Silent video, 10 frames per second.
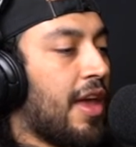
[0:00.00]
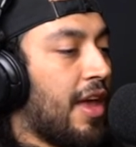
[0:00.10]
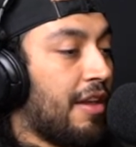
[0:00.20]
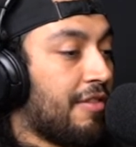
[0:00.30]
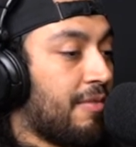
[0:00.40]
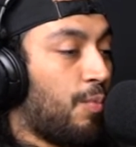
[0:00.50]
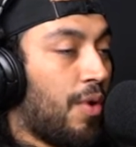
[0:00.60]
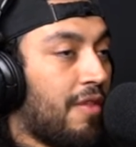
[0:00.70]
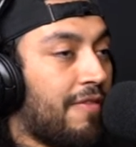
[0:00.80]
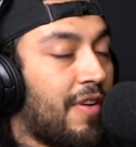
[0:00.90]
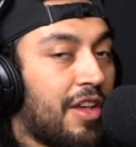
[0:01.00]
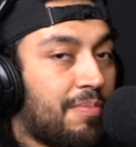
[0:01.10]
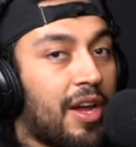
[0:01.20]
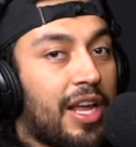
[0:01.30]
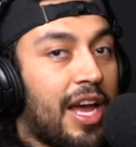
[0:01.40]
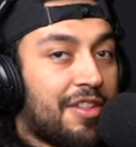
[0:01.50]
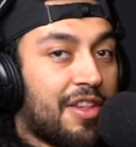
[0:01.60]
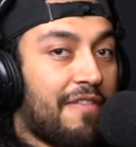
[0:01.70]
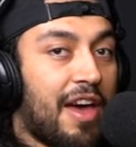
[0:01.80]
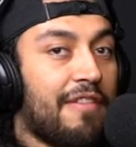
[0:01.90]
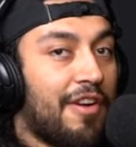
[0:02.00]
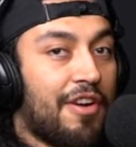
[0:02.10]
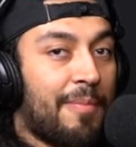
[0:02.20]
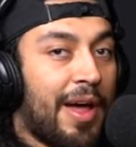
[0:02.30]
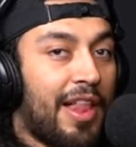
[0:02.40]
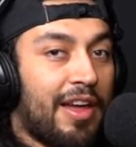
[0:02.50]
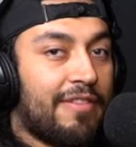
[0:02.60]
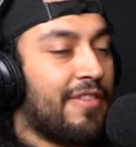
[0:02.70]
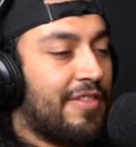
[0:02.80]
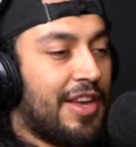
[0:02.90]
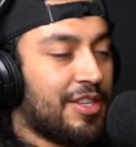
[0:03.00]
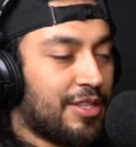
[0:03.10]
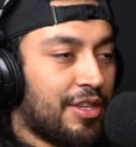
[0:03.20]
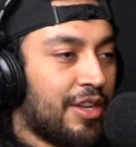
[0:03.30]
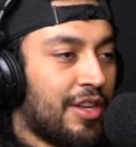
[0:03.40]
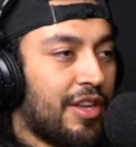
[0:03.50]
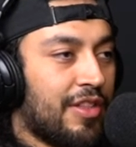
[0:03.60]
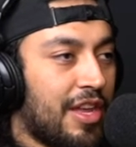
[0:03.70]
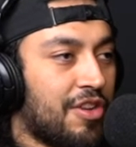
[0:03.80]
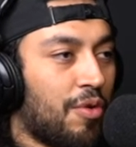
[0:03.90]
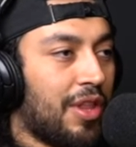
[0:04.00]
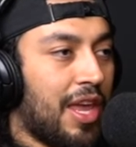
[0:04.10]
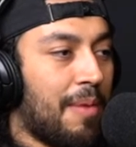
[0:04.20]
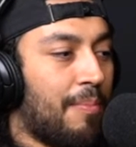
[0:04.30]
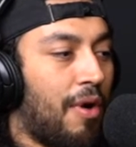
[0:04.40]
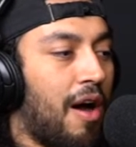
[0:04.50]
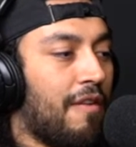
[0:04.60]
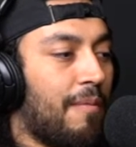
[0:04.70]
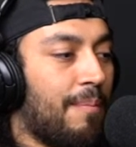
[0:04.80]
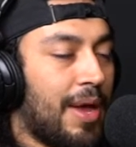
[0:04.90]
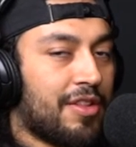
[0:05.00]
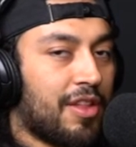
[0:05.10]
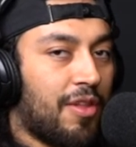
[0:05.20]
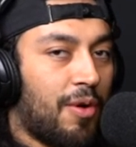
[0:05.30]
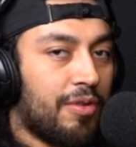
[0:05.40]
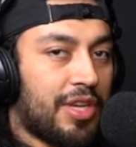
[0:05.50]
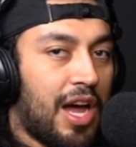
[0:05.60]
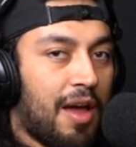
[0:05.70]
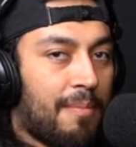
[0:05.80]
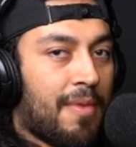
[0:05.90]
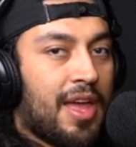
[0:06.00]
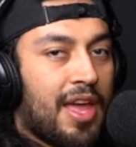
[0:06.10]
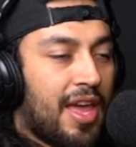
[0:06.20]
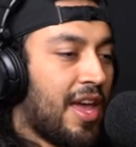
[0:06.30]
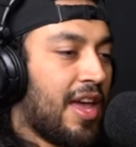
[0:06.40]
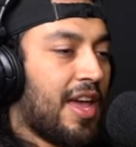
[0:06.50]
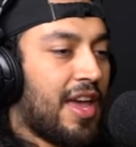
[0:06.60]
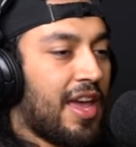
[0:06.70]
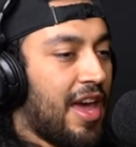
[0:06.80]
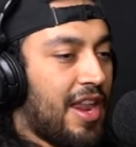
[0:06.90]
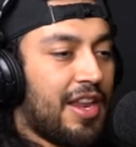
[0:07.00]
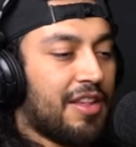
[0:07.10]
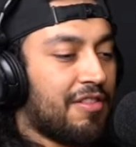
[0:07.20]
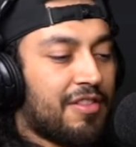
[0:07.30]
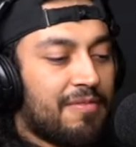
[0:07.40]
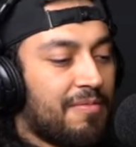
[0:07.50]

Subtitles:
It is one of the funniest podcasts I've ever heard in my life. They totally improv basically the whole time, and it's